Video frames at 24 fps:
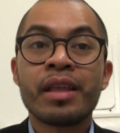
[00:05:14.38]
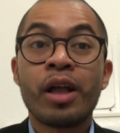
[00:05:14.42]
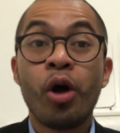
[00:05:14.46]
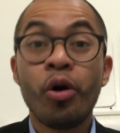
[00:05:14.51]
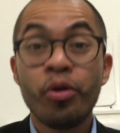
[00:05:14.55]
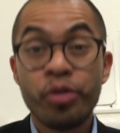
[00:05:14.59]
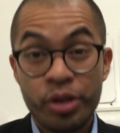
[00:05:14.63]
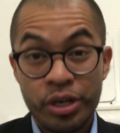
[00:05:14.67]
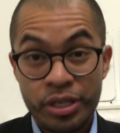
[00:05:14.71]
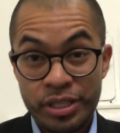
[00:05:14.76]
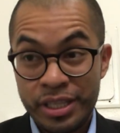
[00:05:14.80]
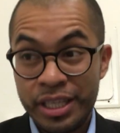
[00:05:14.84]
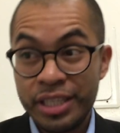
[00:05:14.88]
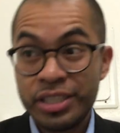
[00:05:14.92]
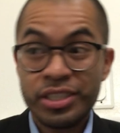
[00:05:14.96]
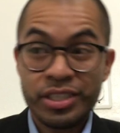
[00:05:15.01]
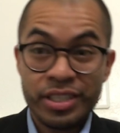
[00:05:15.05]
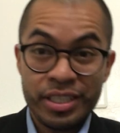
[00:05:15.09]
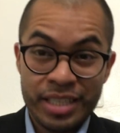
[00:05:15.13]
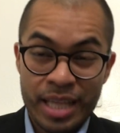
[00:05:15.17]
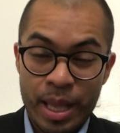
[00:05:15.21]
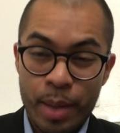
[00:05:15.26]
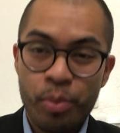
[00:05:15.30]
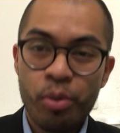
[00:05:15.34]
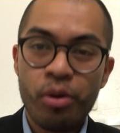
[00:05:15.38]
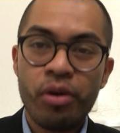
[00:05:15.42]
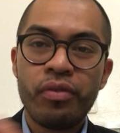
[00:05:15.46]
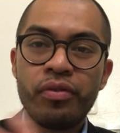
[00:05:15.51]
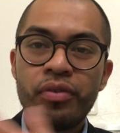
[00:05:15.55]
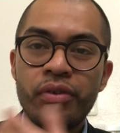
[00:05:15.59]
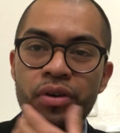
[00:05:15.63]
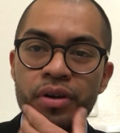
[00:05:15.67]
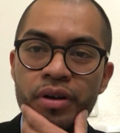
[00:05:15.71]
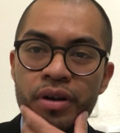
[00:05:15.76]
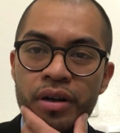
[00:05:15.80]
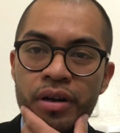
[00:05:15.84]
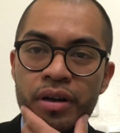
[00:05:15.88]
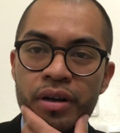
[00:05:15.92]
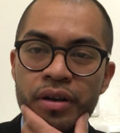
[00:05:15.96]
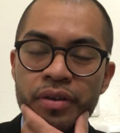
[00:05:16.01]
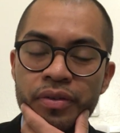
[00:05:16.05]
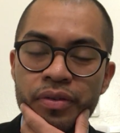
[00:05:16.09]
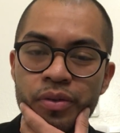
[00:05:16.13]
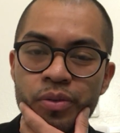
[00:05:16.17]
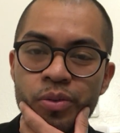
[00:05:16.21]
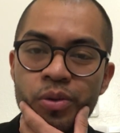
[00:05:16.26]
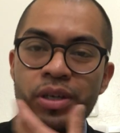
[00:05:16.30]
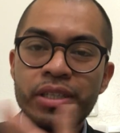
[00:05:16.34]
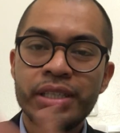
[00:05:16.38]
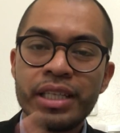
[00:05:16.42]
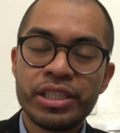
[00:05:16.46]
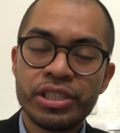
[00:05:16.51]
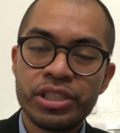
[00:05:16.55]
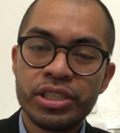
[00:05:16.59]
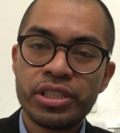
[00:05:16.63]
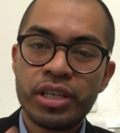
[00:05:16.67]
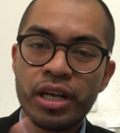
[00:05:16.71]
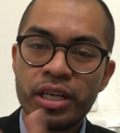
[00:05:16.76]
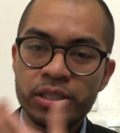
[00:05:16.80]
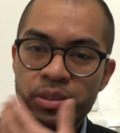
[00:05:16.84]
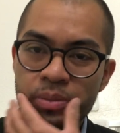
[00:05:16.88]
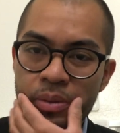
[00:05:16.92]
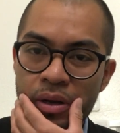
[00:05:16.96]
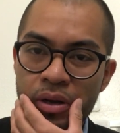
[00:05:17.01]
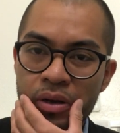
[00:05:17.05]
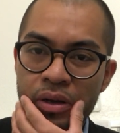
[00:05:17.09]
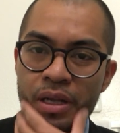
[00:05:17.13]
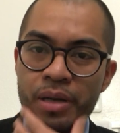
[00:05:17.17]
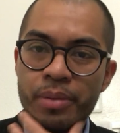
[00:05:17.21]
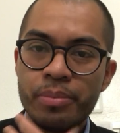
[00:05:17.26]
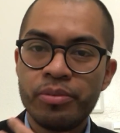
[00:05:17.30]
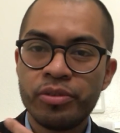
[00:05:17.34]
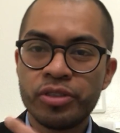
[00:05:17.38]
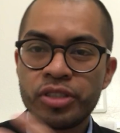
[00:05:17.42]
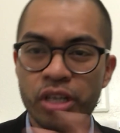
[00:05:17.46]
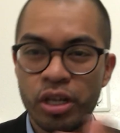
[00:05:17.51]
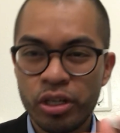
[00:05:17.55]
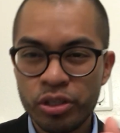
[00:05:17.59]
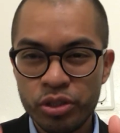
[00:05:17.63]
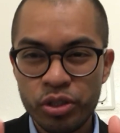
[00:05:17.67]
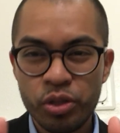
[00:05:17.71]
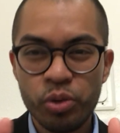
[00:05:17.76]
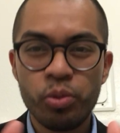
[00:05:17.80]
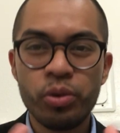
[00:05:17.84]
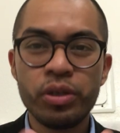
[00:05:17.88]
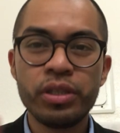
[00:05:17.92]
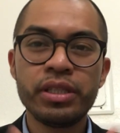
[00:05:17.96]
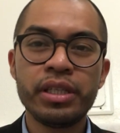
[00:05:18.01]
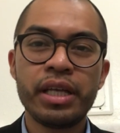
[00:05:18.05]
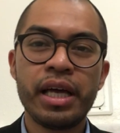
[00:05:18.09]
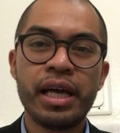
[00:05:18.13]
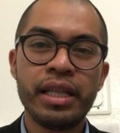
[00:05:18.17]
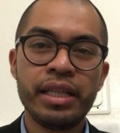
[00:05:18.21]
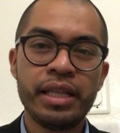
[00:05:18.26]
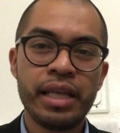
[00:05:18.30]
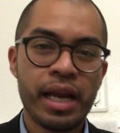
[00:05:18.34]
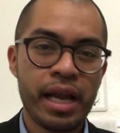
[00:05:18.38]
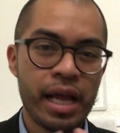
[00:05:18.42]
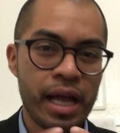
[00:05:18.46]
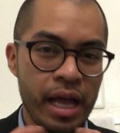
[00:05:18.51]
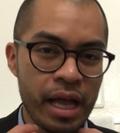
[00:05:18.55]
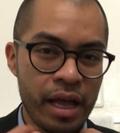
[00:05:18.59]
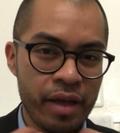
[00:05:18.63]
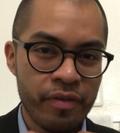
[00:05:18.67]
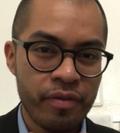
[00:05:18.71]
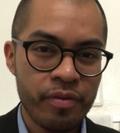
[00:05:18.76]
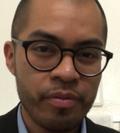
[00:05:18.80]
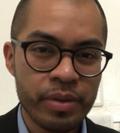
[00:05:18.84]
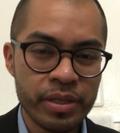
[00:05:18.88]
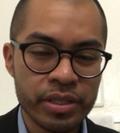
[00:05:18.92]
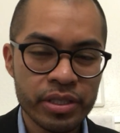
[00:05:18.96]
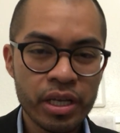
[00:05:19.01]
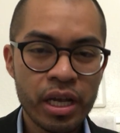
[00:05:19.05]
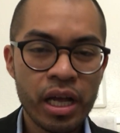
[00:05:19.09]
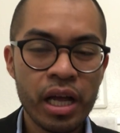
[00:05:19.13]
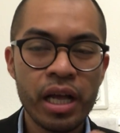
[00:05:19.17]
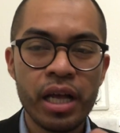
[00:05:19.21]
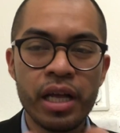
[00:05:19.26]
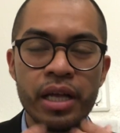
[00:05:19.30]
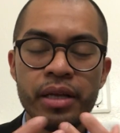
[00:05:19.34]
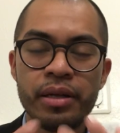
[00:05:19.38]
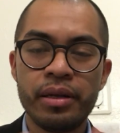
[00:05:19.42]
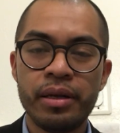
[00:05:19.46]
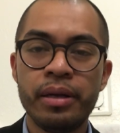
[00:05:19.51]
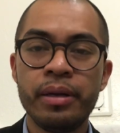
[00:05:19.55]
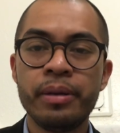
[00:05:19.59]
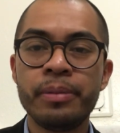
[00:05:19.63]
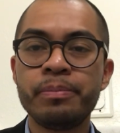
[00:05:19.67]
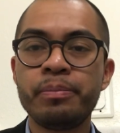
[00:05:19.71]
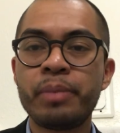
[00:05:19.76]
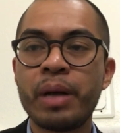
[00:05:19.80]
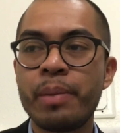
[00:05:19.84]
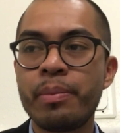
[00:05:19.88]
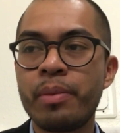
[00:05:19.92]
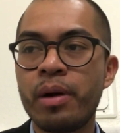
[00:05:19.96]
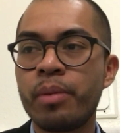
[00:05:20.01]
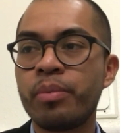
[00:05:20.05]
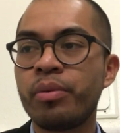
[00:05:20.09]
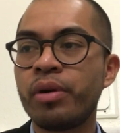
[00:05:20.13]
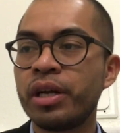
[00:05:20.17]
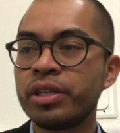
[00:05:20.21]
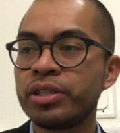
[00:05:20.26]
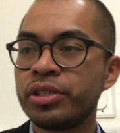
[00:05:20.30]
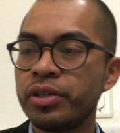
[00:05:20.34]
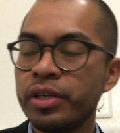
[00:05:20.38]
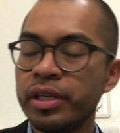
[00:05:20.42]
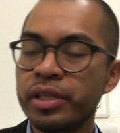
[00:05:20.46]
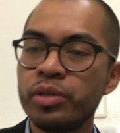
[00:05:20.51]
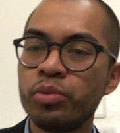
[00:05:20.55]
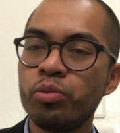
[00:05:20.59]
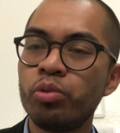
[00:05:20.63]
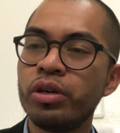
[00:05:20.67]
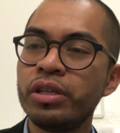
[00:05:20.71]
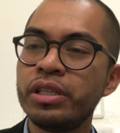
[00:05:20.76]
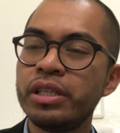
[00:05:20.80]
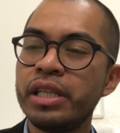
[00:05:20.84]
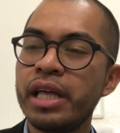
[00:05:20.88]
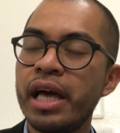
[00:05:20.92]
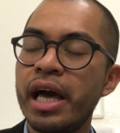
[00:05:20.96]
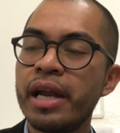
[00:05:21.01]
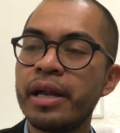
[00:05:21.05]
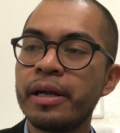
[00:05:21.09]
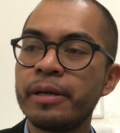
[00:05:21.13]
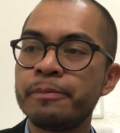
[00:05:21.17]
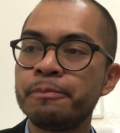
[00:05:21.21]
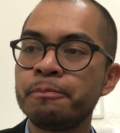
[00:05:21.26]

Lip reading: Oh, this is an example of one that she talks about, okay? So I'll do the one that I've been taught by Bob Proctor, and the one that